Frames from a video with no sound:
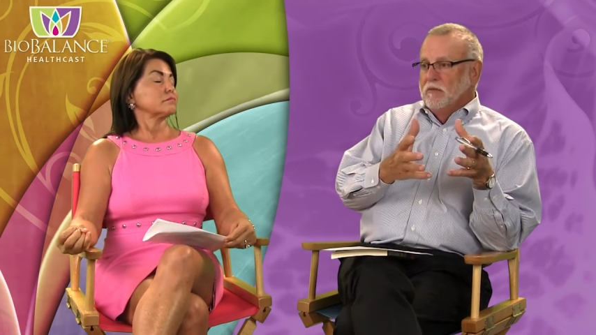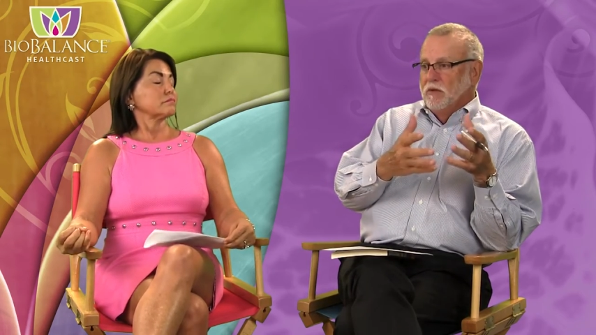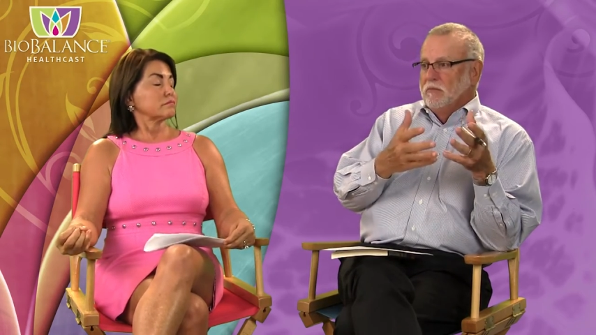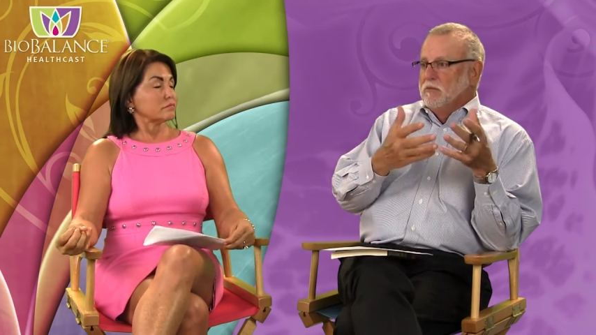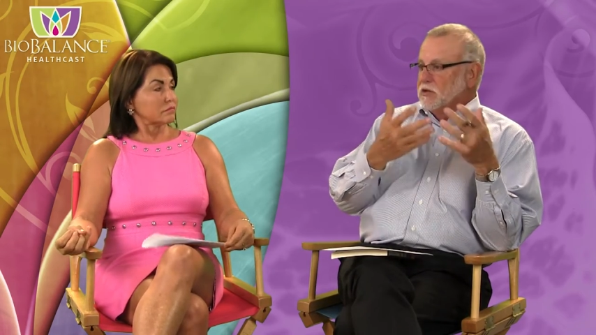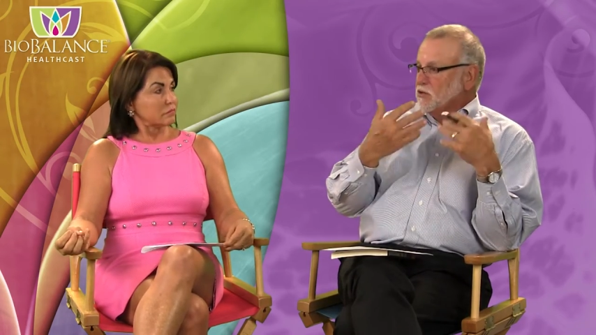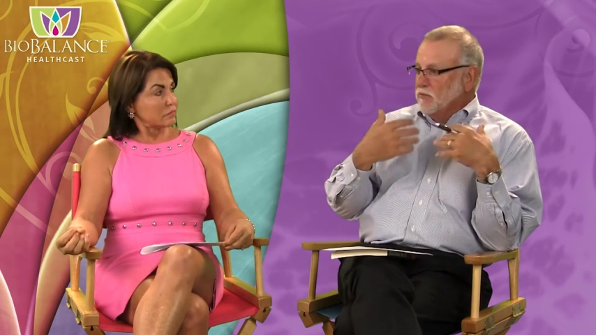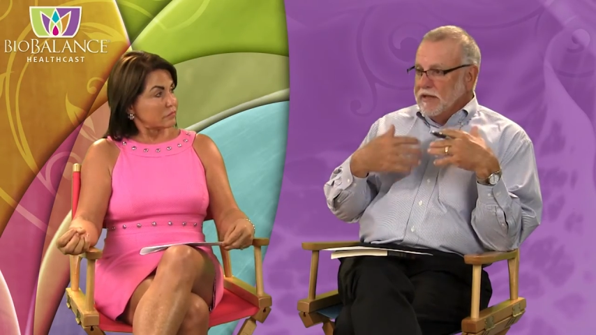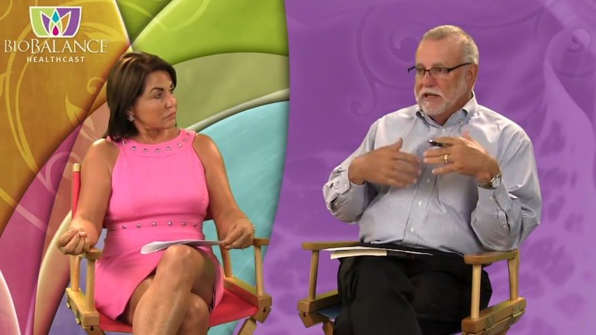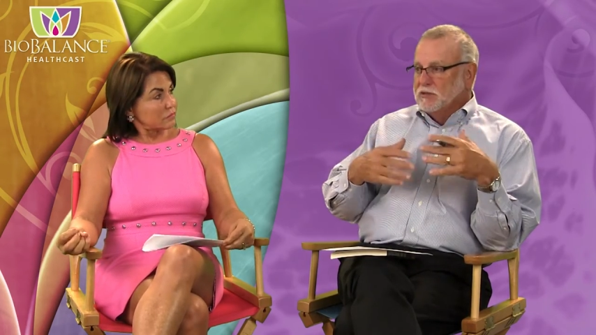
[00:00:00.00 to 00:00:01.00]
Speaker 1: but muscle
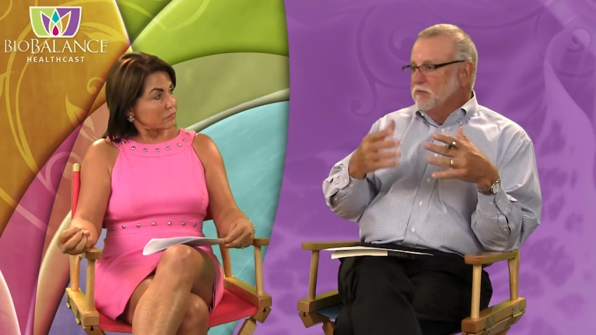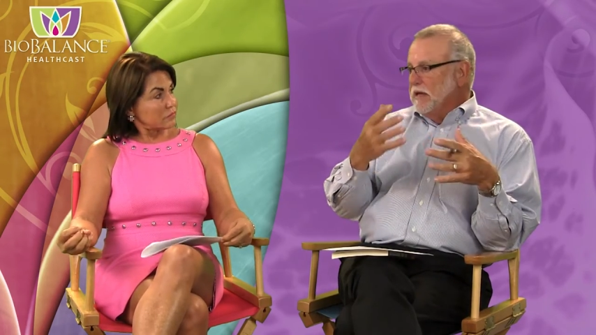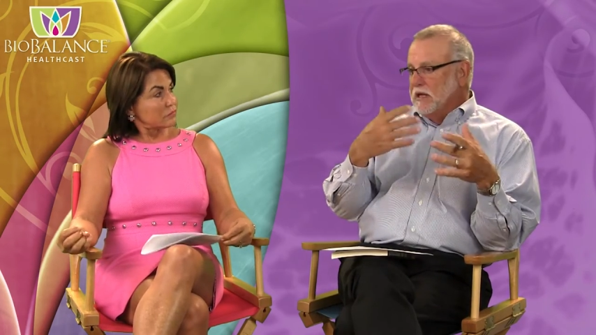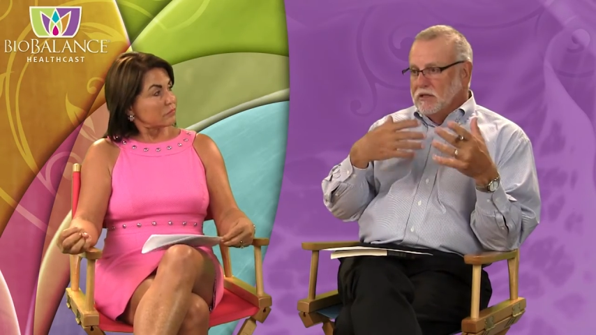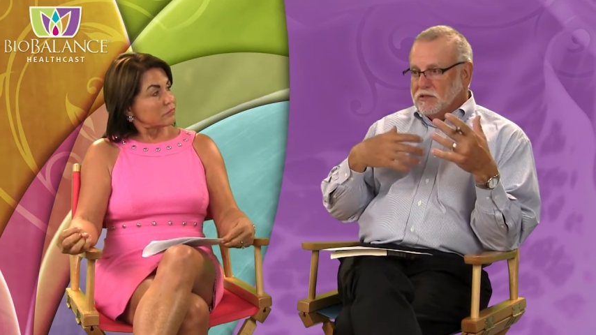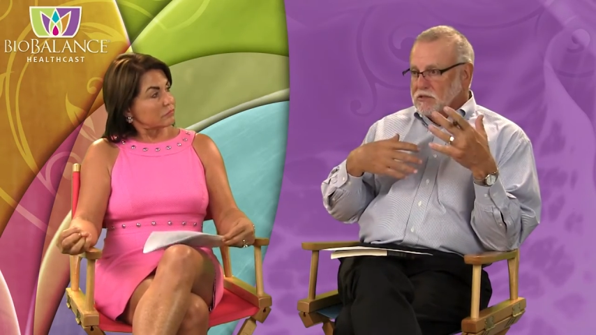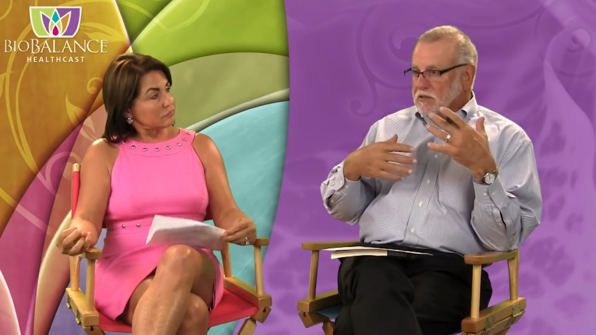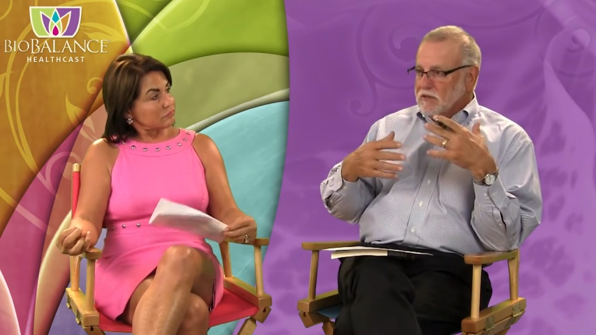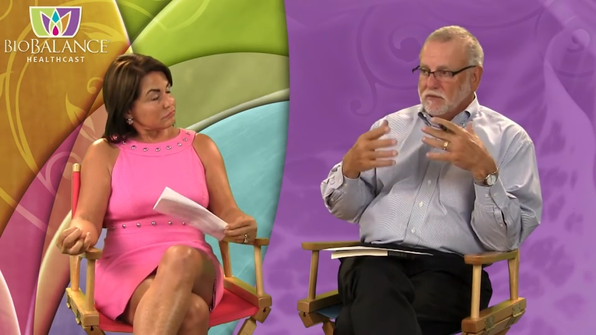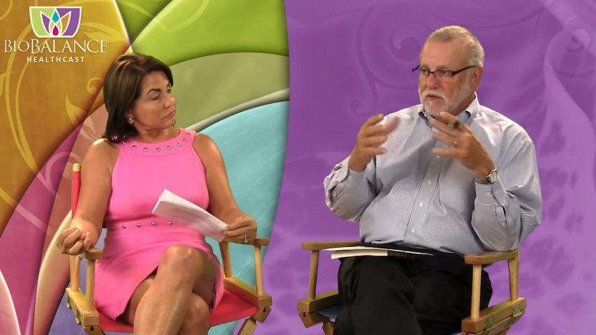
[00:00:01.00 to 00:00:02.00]
mass, balance,
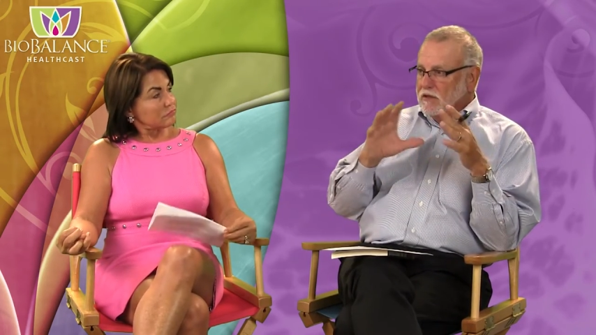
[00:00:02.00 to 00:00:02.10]
uh,